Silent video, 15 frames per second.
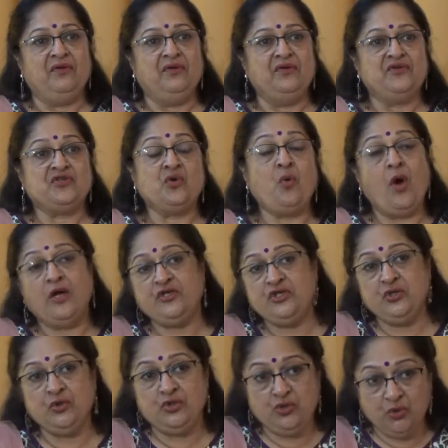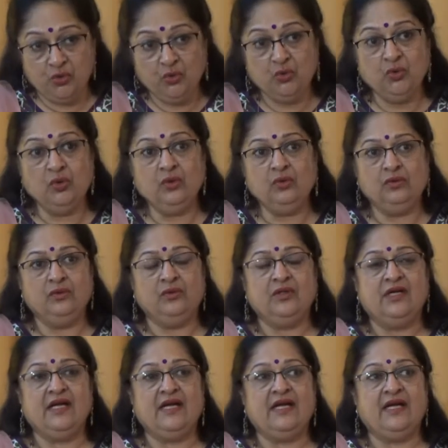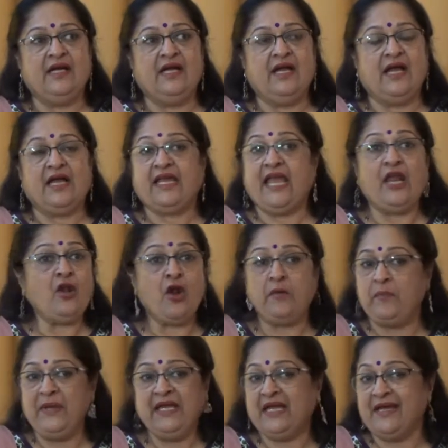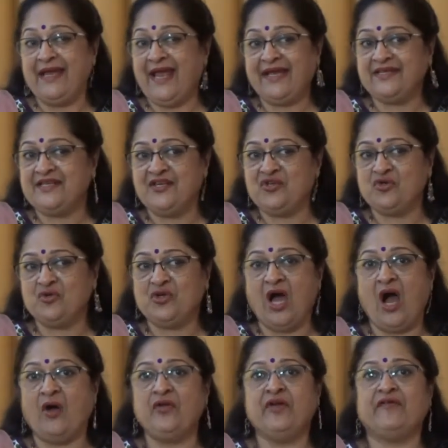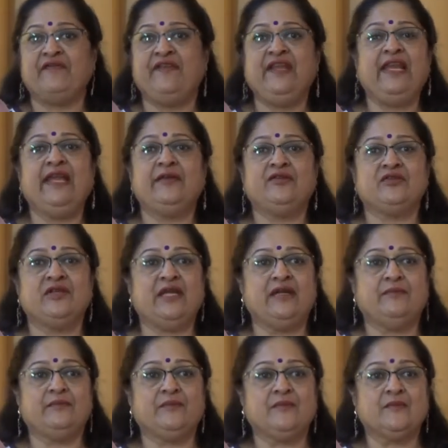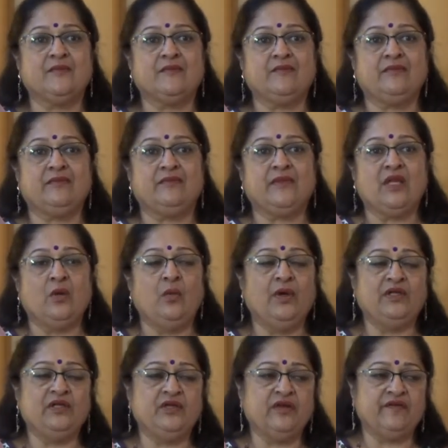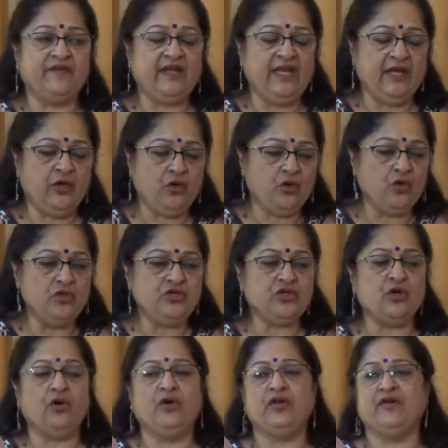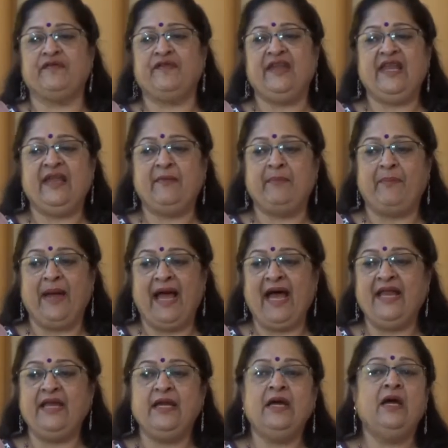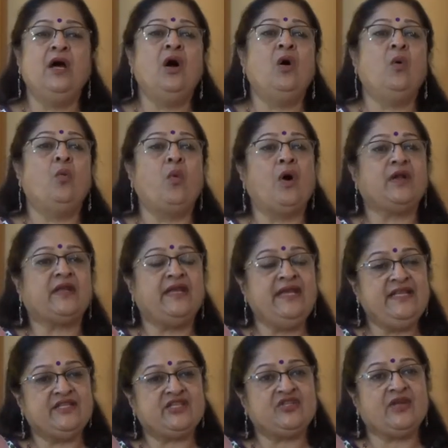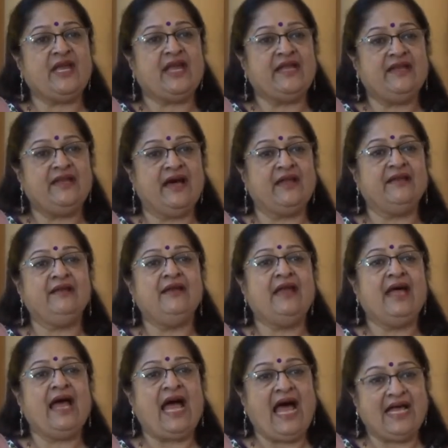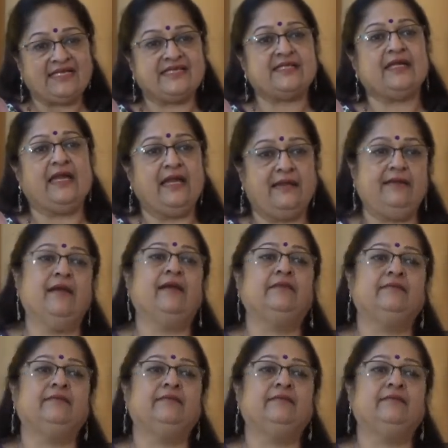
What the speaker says: So what you do cannot be connected to how you're feeling today. Whether you're feeling good or you're feeling bad, what needs to get done has to get done.